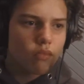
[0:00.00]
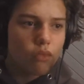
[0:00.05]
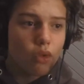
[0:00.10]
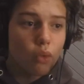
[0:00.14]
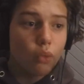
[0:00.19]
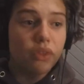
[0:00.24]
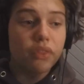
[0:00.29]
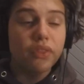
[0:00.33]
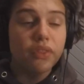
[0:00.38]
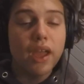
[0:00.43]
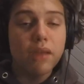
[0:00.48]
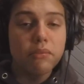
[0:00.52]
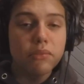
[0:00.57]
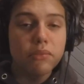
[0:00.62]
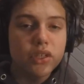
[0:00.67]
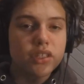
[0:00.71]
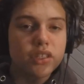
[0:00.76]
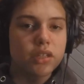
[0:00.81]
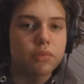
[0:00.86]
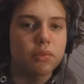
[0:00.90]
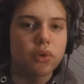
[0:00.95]
with their
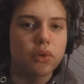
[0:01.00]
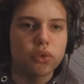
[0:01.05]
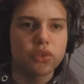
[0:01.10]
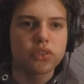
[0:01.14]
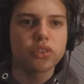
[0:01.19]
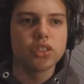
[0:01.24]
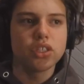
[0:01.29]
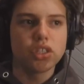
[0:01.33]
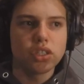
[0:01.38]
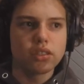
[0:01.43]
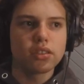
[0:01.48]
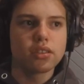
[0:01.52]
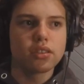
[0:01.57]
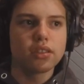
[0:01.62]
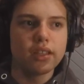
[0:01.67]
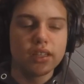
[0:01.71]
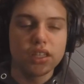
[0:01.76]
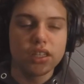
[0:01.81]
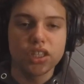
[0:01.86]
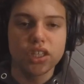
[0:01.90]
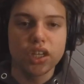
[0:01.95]
music, but also just
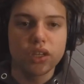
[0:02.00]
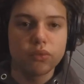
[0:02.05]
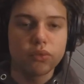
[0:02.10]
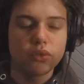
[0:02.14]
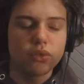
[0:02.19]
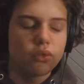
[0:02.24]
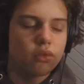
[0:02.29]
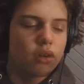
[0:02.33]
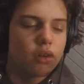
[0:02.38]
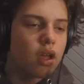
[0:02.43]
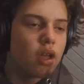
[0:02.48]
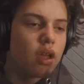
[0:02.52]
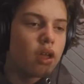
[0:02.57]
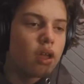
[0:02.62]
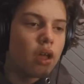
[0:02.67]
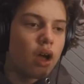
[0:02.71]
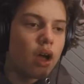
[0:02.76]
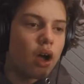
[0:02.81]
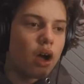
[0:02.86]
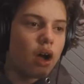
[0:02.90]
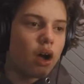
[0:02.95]
in general.
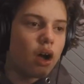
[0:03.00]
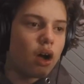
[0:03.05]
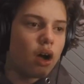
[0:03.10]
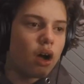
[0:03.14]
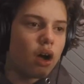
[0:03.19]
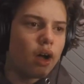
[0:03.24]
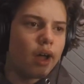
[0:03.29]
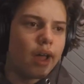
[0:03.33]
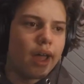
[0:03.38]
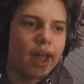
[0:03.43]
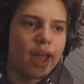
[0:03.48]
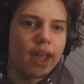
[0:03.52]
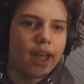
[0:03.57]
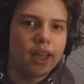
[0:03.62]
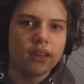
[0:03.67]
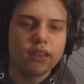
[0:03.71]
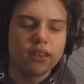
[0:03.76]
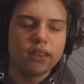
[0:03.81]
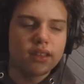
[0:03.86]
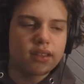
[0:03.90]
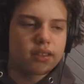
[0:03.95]

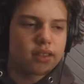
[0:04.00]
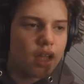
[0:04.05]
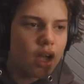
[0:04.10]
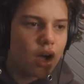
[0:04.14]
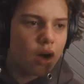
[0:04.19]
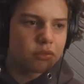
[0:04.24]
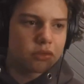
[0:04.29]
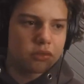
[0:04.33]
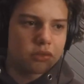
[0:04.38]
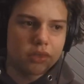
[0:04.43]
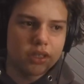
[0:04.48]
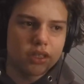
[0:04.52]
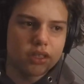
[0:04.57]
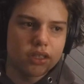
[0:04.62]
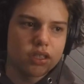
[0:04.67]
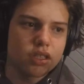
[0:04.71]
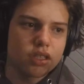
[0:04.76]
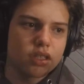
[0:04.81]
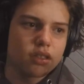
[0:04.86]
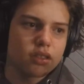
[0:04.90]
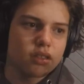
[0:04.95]
And this album is
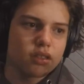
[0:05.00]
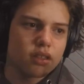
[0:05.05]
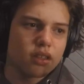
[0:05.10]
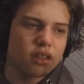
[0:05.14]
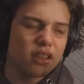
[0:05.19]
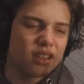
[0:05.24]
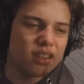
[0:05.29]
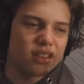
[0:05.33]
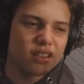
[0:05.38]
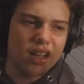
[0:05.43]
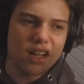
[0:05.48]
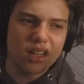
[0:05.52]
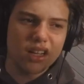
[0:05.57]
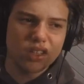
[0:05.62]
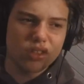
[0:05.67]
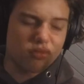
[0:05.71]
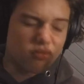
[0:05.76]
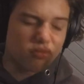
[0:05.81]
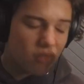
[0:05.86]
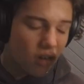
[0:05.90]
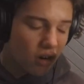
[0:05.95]
just, it's
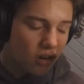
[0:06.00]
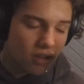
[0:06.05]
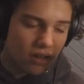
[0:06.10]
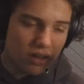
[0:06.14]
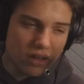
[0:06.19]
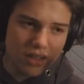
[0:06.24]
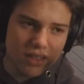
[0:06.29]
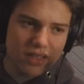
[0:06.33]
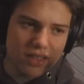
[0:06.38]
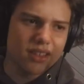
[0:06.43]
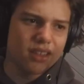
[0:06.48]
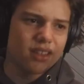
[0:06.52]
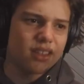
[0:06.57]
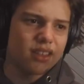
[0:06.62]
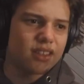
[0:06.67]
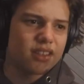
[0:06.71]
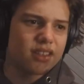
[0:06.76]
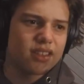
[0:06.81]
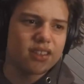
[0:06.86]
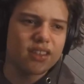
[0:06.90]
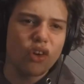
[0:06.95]
androgynous,
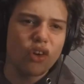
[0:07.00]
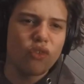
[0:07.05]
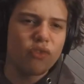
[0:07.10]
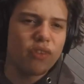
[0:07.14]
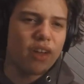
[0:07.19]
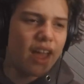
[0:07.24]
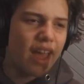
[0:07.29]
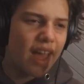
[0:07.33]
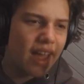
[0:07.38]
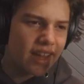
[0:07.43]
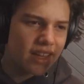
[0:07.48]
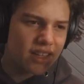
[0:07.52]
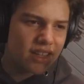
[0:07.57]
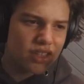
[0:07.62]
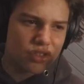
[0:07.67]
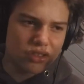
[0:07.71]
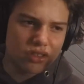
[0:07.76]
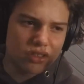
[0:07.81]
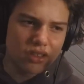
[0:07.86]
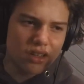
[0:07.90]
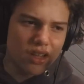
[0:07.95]
it's
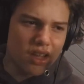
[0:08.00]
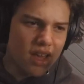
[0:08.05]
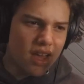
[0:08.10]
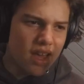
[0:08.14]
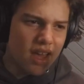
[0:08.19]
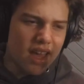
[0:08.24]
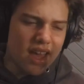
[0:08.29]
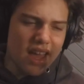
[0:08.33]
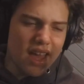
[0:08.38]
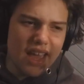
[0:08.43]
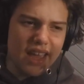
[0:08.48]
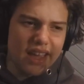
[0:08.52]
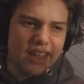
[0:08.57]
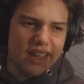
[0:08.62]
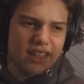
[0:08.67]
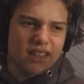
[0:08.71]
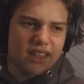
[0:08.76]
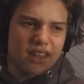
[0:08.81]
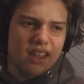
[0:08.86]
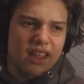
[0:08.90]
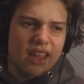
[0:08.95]
self-hatred,
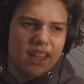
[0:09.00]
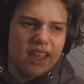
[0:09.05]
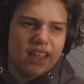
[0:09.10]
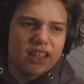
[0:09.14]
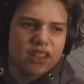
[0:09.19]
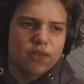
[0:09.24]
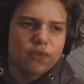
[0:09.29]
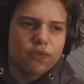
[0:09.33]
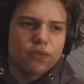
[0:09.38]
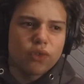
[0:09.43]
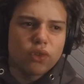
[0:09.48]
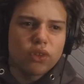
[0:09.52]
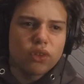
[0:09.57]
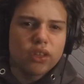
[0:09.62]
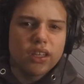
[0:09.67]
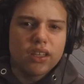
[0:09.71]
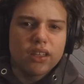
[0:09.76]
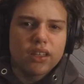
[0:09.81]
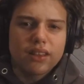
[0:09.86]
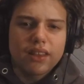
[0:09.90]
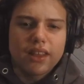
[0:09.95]
it's
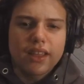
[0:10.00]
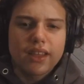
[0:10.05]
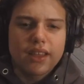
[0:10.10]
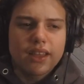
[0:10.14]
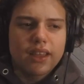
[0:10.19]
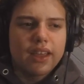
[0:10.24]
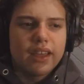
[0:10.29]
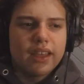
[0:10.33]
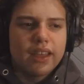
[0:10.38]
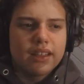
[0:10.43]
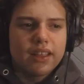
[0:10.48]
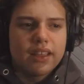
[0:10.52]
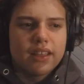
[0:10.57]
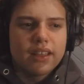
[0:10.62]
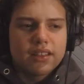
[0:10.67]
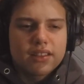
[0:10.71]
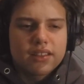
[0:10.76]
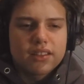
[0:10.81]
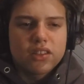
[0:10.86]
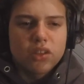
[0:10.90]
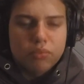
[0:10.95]
fully, like,
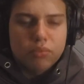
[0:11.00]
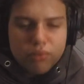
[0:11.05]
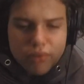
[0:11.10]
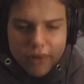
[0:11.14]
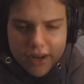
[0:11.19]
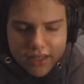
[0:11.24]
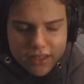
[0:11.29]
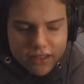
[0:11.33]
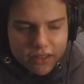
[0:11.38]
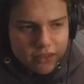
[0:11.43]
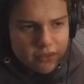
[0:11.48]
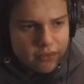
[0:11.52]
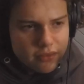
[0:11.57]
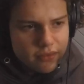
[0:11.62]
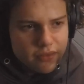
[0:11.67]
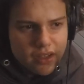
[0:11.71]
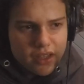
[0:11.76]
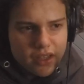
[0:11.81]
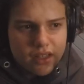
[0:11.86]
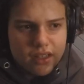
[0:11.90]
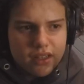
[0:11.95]
it's depressive,
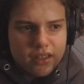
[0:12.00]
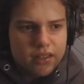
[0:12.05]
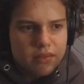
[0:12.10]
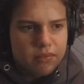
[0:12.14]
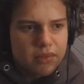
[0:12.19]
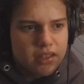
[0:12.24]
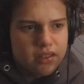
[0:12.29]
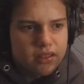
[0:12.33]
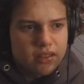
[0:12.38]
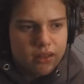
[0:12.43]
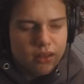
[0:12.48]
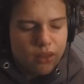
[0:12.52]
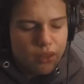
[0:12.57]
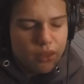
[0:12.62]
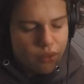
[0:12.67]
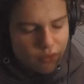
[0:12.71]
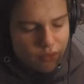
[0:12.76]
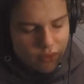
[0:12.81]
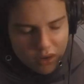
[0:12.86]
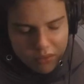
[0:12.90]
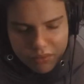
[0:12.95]
it's
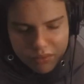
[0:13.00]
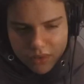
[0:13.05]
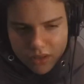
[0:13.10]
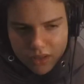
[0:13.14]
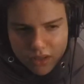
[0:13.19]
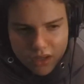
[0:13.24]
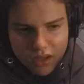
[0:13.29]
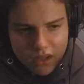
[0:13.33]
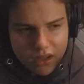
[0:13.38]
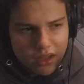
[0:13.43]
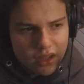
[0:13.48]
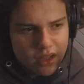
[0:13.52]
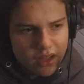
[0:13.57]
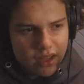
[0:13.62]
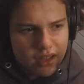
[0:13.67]
misanthropic,